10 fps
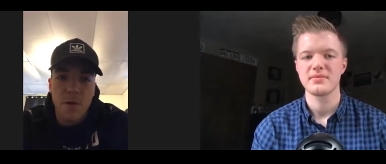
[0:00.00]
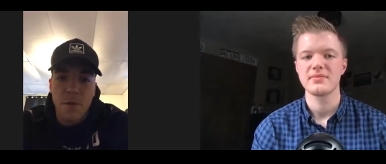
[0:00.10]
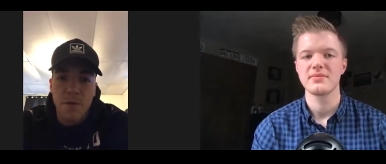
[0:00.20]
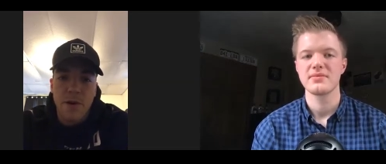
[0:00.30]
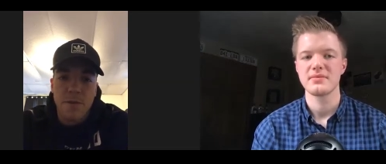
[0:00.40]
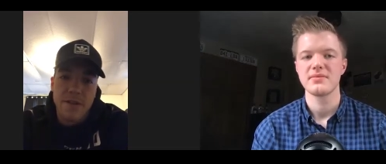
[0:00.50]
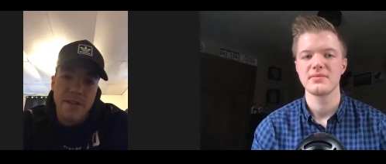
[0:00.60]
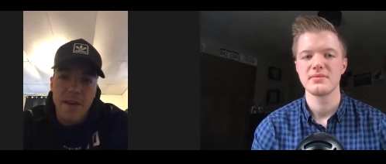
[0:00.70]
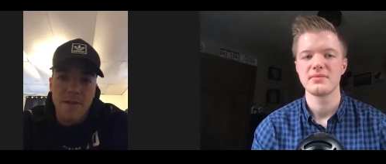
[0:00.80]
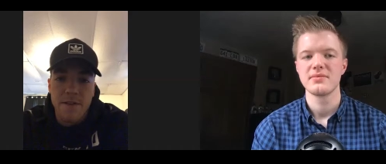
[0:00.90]
Speaker 1: one point. We just
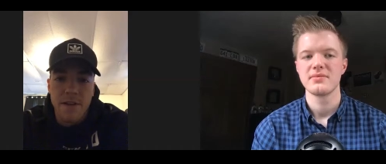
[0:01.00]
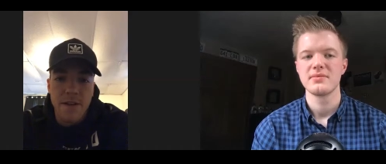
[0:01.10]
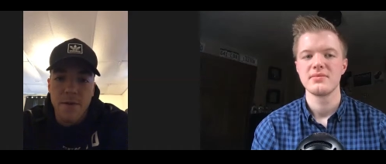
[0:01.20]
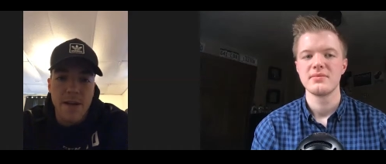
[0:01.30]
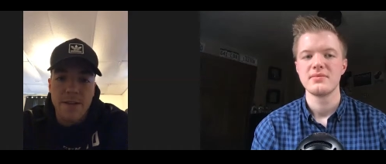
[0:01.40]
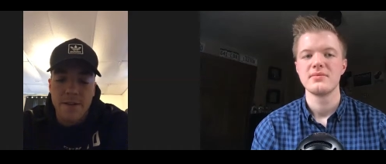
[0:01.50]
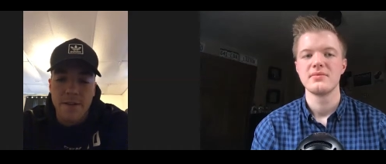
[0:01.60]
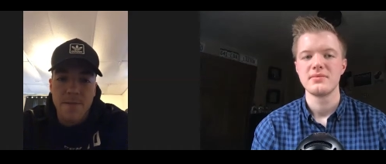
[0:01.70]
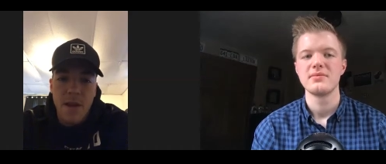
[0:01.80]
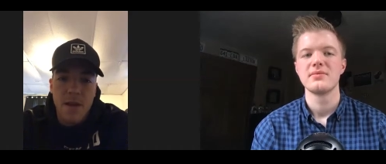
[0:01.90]
gave everything away. So
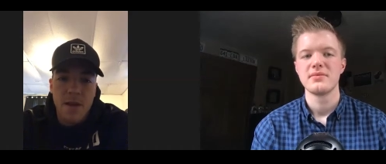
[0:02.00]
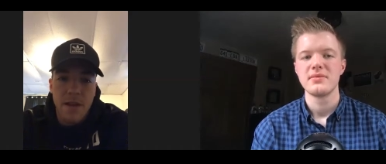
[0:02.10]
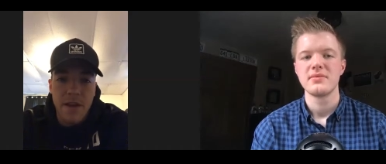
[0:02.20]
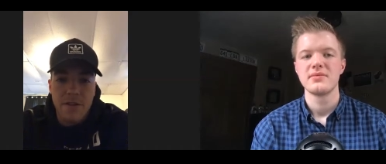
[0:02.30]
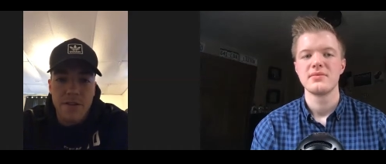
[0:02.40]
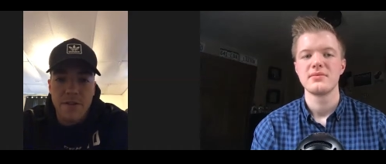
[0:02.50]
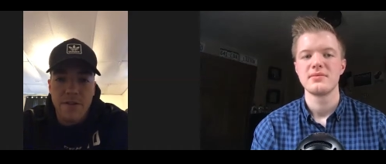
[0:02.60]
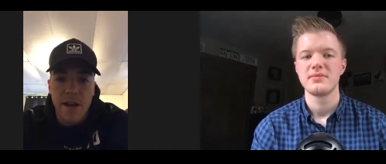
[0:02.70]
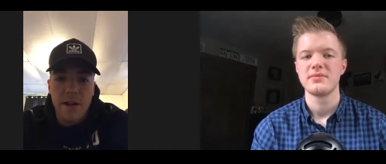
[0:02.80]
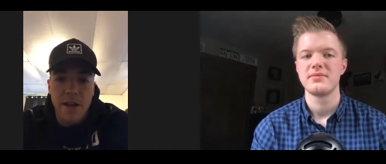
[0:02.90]
I think it's just
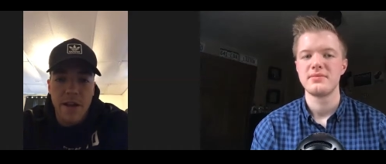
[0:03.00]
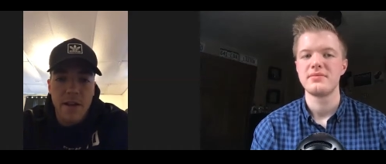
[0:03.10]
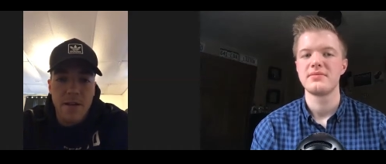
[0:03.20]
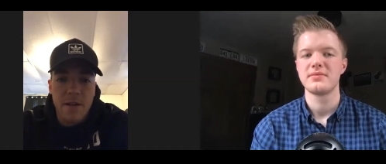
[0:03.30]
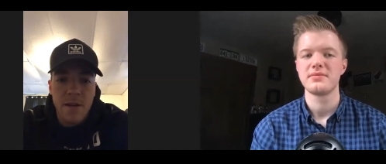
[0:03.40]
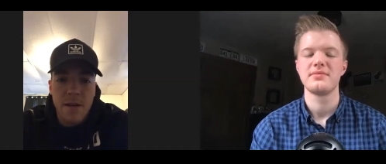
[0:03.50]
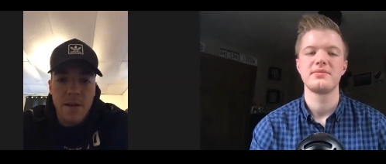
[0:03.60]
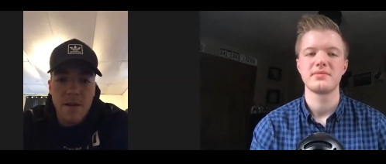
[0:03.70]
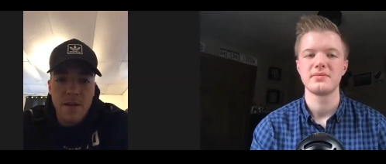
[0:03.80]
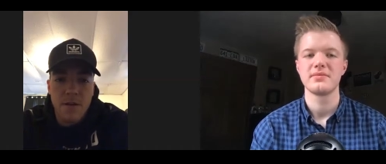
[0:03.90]
dialing in and
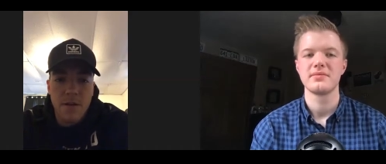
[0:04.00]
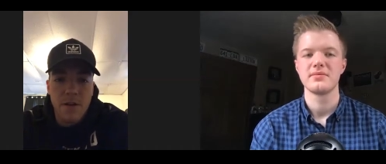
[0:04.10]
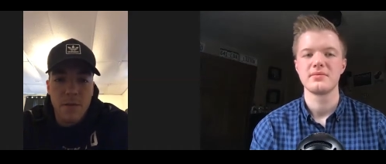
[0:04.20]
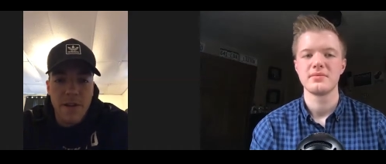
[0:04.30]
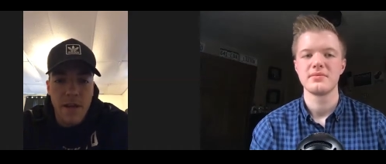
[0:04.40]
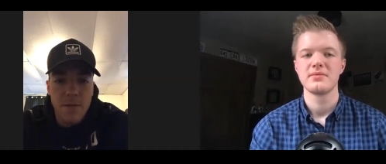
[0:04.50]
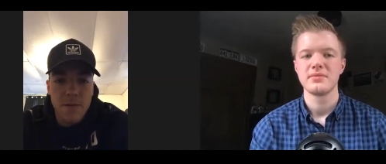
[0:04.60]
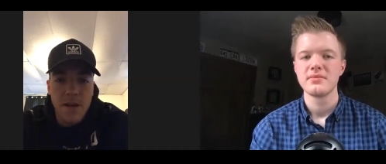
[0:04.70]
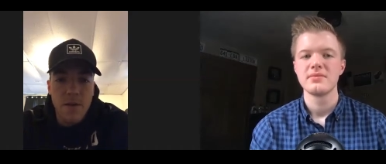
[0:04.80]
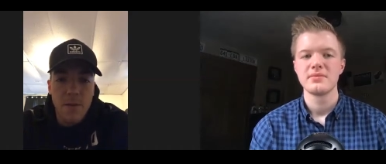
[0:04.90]
learning to win the games
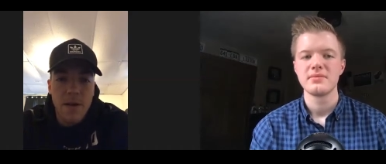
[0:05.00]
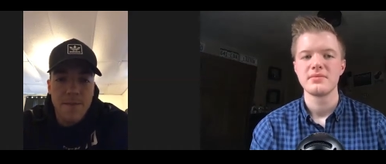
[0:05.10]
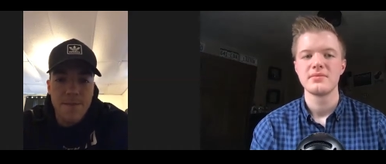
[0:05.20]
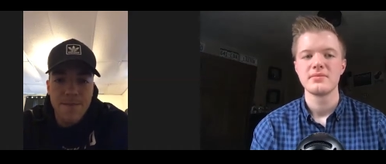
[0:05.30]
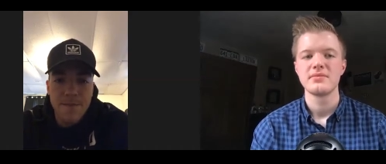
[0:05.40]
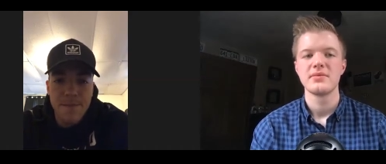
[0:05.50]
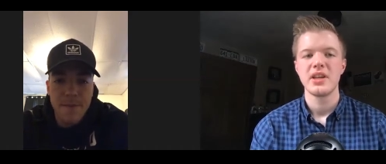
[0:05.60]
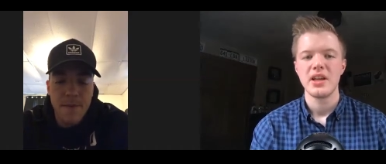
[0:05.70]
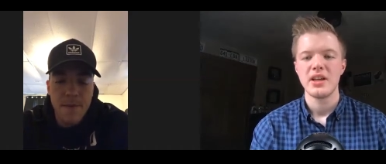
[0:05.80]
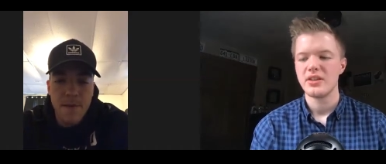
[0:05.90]
we need to win.
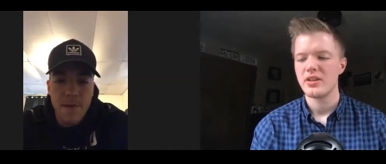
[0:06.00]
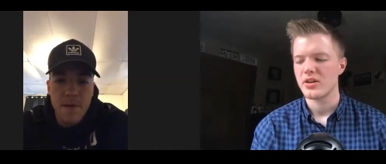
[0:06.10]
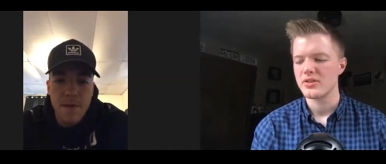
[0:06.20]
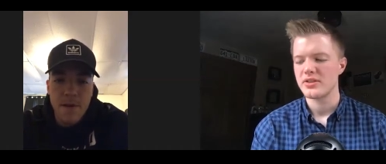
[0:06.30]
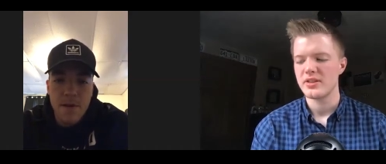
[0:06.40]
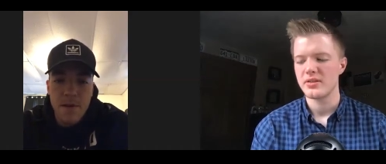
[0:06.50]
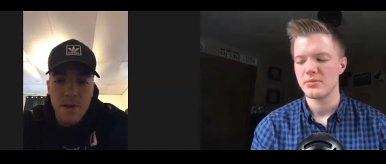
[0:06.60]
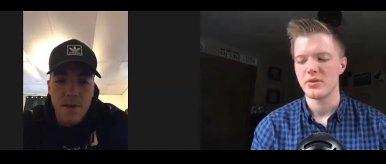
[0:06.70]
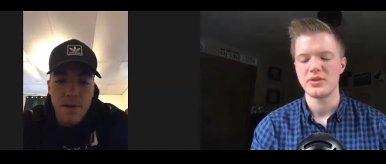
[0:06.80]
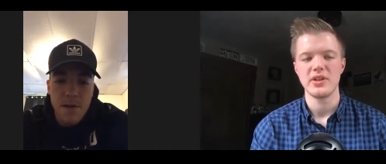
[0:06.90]
Speaker 2: Did it hurt seeing
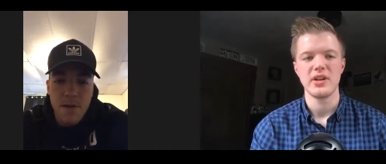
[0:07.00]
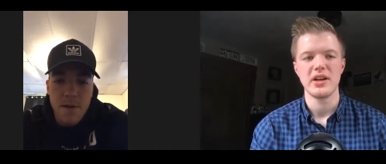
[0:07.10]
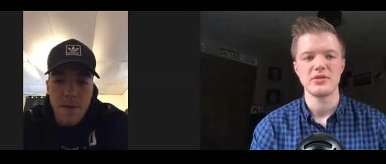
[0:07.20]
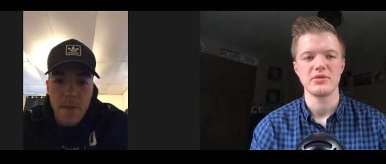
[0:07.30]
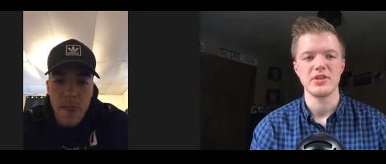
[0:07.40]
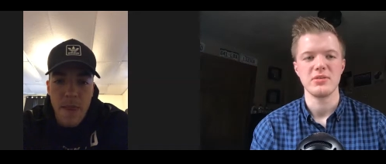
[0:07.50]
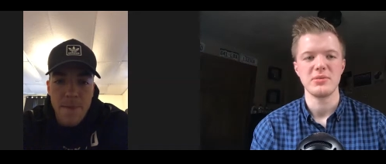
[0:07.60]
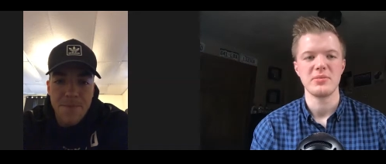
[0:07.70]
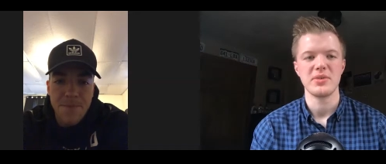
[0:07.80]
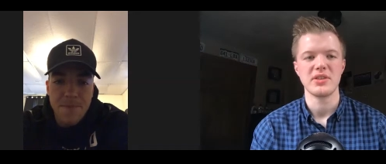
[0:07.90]
them go into the national
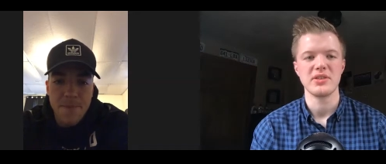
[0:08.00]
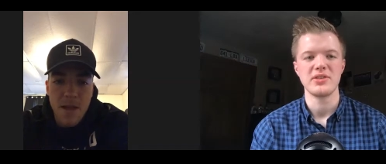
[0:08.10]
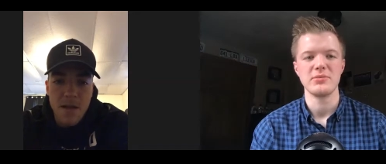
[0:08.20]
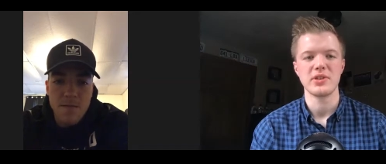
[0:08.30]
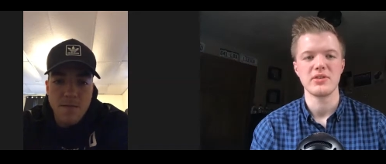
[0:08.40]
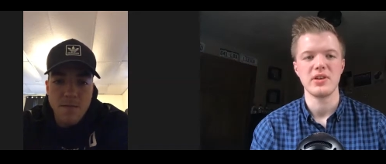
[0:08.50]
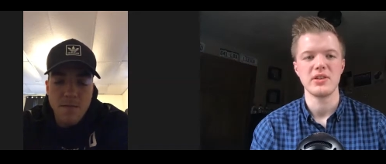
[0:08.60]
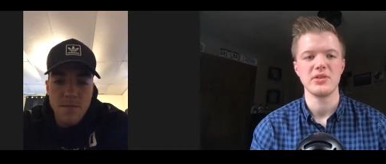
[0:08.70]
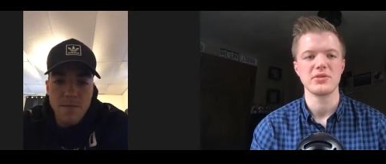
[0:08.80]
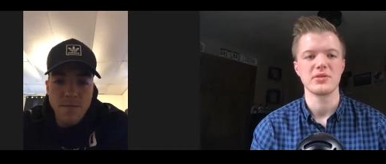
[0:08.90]
tournament? Because it seems like a lot
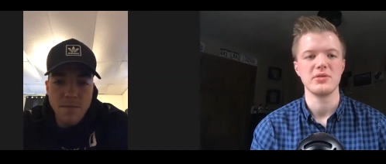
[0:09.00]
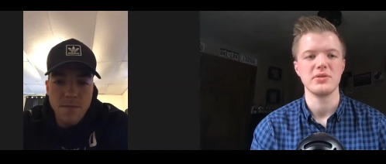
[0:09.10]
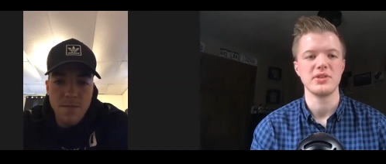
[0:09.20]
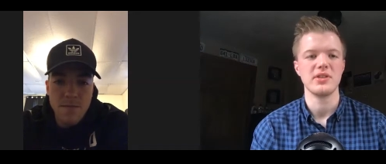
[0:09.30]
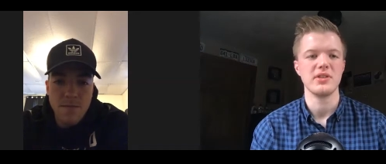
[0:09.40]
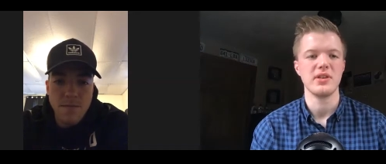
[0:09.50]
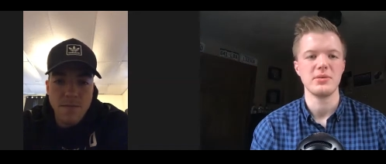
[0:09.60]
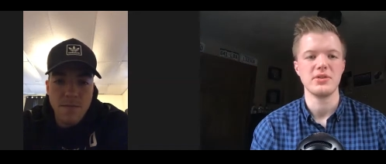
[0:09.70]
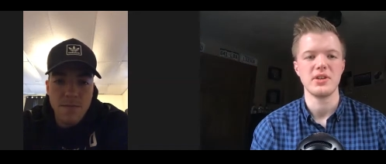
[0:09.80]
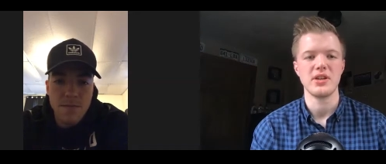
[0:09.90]
of those schools in the
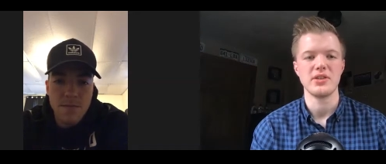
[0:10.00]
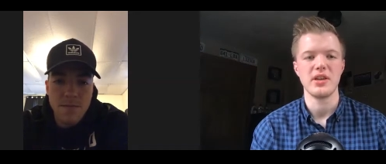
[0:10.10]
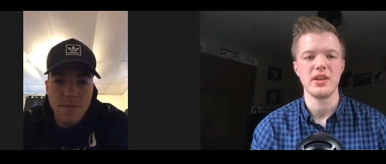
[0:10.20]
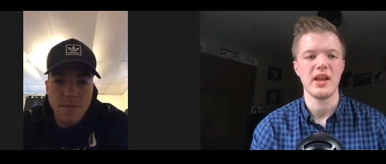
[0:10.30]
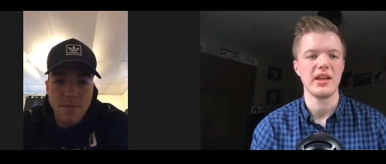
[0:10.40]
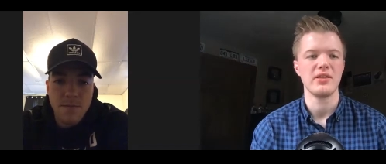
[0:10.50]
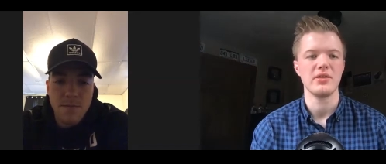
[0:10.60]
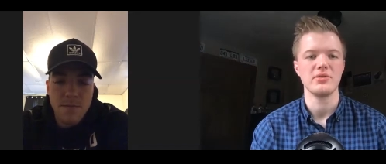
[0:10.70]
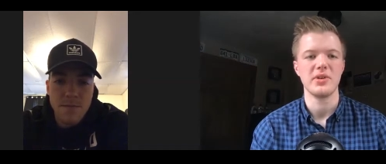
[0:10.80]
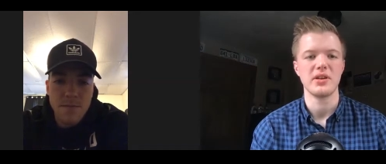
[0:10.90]
WCHA that had
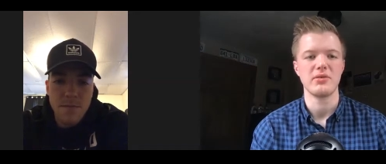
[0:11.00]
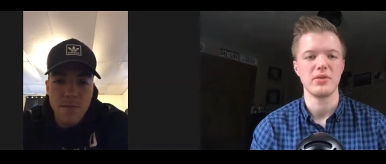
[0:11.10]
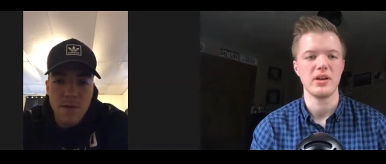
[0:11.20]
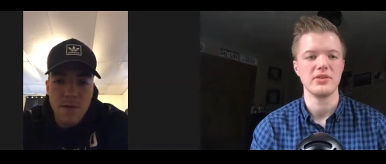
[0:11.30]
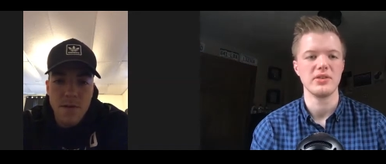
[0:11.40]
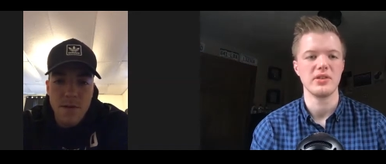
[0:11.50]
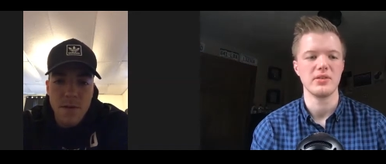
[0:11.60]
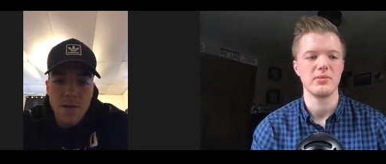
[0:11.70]
those big runs in the